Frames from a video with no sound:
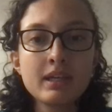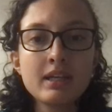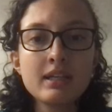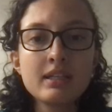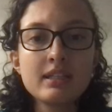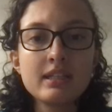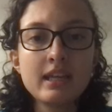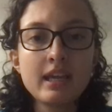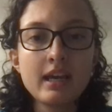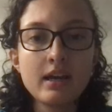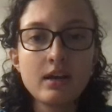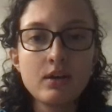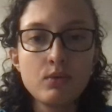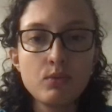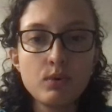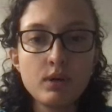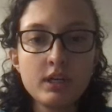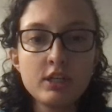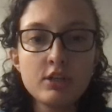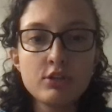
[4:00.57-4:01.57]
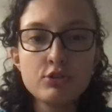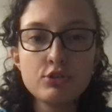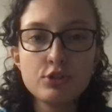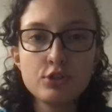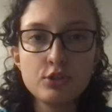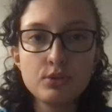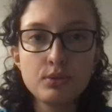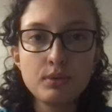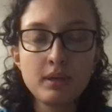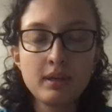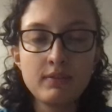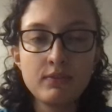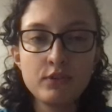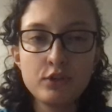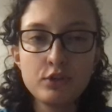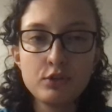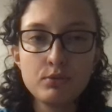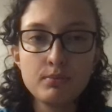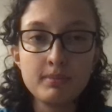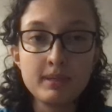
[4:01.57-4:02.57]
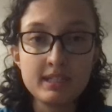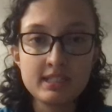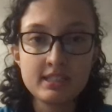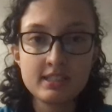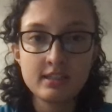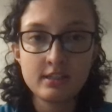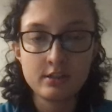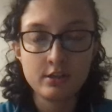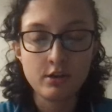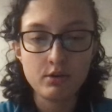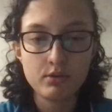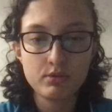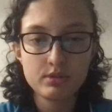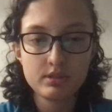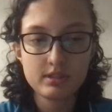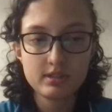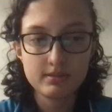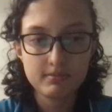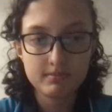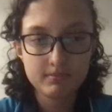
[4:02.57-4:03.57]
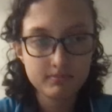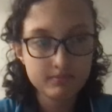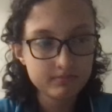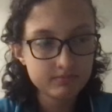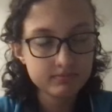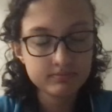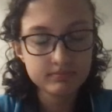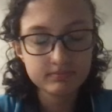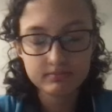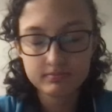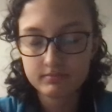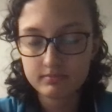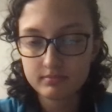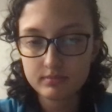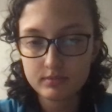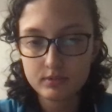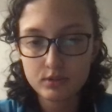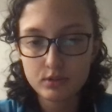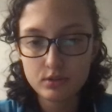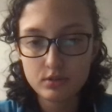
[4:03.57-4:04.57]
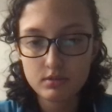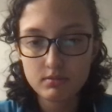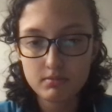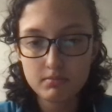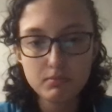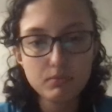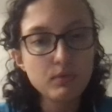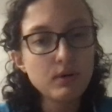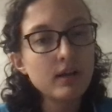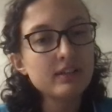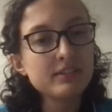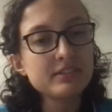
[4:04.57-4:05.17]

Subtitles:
Now, what do you do if you miss a dose? While